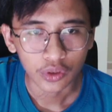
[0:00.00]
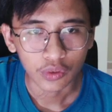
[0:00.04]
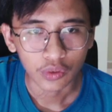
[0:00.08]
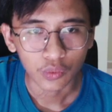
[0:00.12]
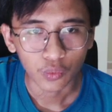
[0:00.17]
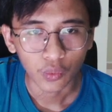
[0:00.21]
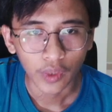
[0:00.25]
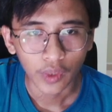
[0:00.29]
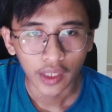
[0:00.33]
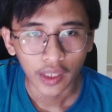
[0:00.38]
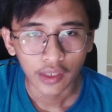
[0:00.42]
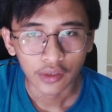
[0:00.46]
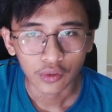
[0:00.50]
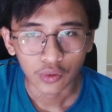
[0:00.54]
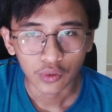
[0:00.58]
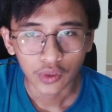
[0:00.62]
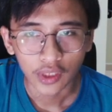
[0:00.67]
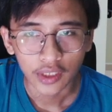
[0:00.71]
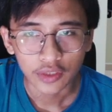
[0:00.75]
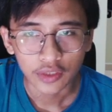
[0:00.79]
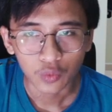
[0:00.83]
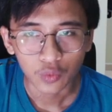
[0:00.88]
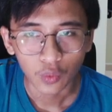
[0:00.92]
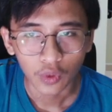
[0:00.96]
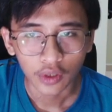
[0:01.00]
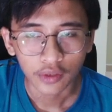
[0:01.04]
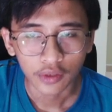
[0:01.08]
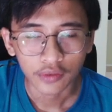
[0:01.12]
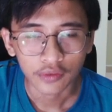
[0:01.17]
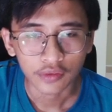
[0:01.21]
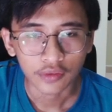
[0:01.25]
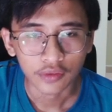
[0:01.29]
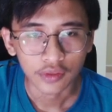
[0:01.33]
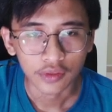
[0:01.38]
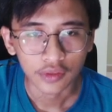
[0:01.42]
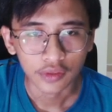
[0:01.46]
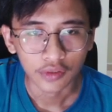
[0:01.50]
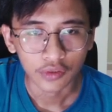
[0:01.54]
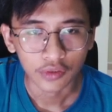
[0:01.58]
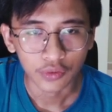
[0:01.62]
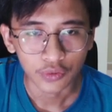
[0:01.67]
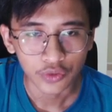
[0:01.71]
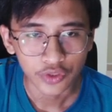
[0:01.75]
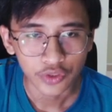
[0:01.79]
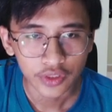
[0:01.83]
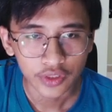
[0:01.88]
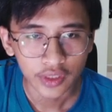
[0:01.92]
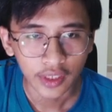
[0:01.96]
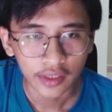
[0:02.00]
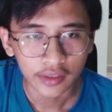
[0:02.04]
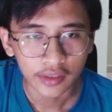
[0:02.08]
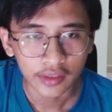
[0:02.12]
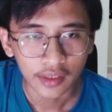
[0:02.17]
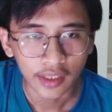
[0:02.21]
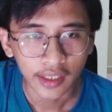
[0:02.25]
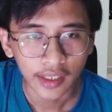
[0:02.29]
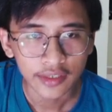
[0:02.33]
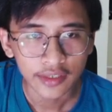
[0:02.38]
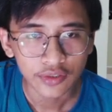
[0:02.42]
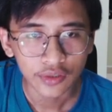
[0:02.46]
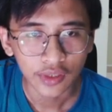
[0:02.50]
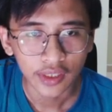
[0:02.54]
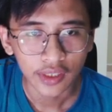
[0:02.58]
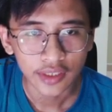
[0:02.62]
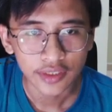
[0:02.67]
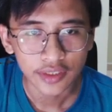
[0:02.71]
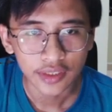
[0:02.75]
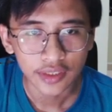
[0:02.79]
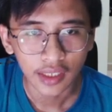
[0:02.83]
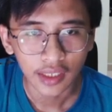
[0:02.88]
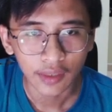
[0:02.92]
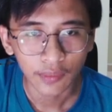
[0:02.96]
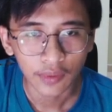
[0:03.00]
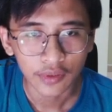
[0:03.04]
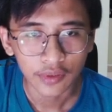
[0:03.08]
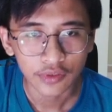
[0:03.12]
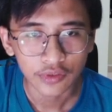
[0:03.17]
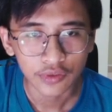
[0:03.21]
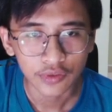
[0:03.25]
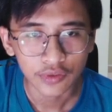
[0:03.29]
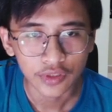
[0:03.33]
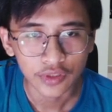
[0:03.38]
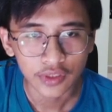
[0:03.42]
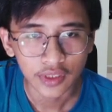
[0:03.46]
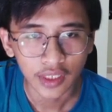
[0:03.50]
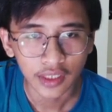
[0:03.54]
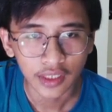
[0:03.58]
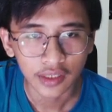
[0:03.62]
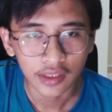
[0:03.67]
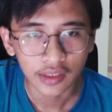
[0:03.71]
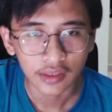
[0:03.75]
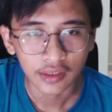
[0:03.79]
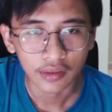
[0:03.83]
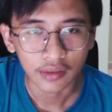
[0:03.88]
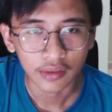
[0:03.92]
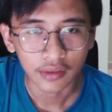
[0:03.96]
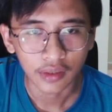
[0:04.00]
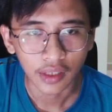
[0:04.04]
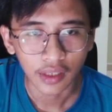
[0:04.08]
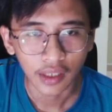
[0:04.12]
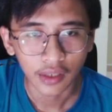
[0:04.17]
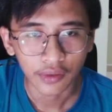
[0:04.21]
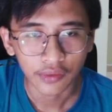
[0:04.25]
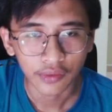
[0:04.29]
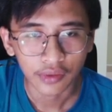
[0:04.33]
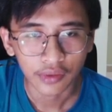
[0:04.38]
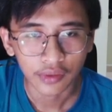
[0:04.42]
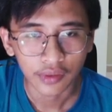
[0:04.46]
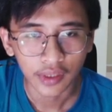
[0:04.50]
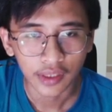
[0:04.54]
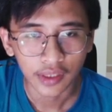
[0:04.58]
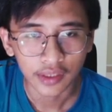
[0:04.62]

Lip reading: where you guys want to start the line. So let's say I want to start it around right